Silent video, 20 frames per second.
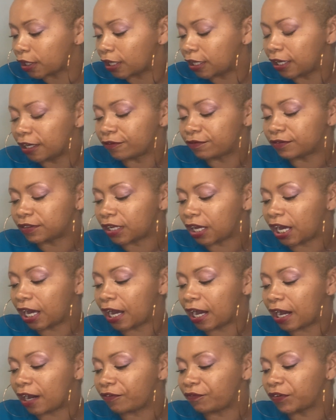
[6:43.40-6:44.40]
if
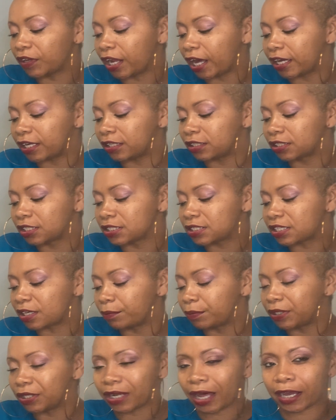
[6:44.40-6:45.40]
not, I feel like this could
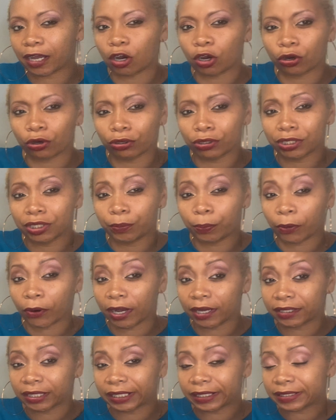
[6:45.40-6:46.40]
be like an early
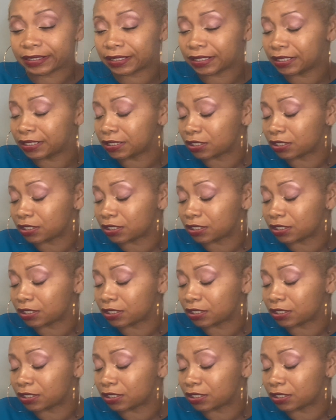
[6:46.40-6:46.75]
pregnancy.